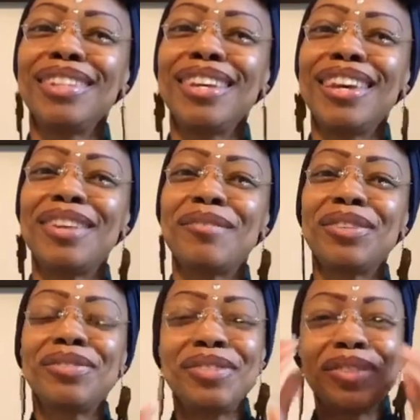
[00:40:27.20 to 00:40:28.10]
And
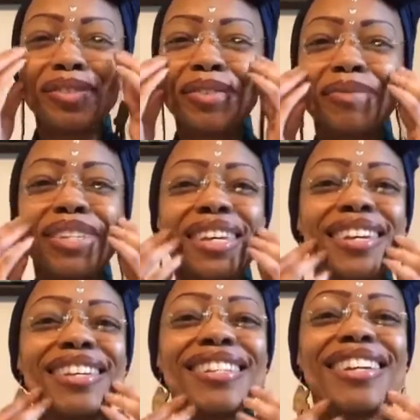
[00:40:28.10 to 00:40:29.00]
once you do, those
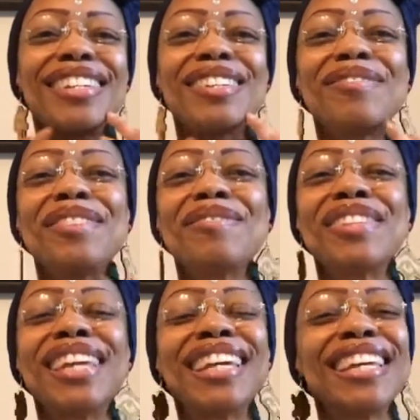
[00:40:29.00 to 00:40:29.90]
tears, I tell people,
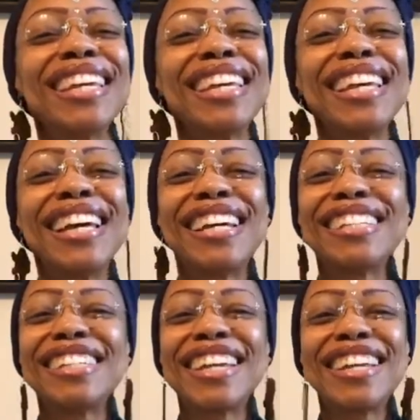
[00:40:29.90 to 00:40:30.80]
like,
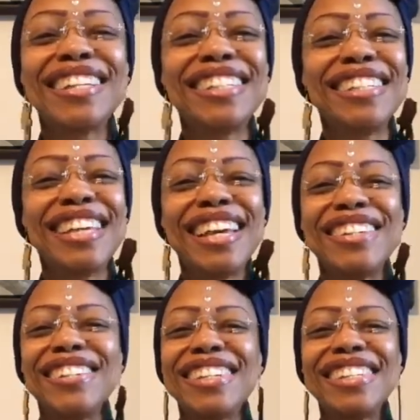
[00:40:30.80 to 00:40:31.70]
shout out to
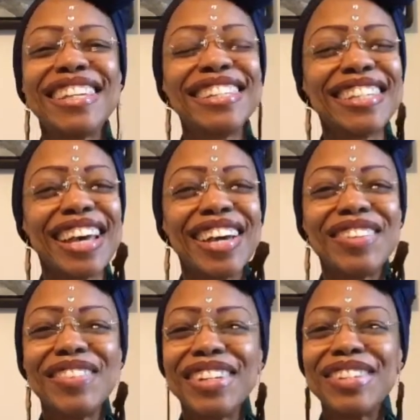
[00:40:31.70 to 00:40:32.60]
Andrea Sunshine,
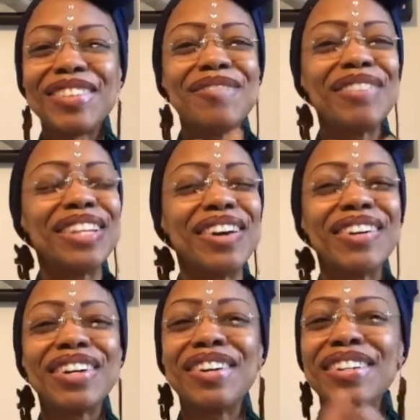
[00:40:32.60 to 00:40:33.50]
who had told me
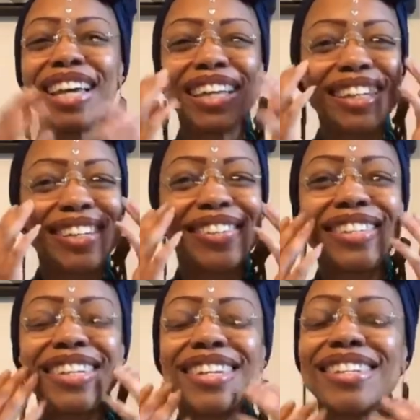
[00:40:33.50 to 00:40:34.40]
long ago, like,
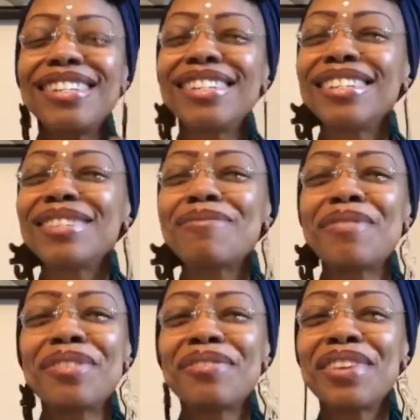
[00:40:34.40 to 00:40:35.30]
tears is just
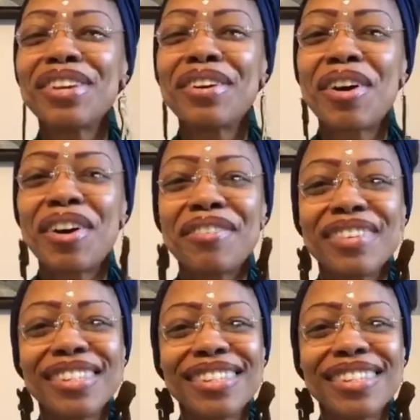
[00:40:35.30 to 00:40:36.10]
water for your harvest.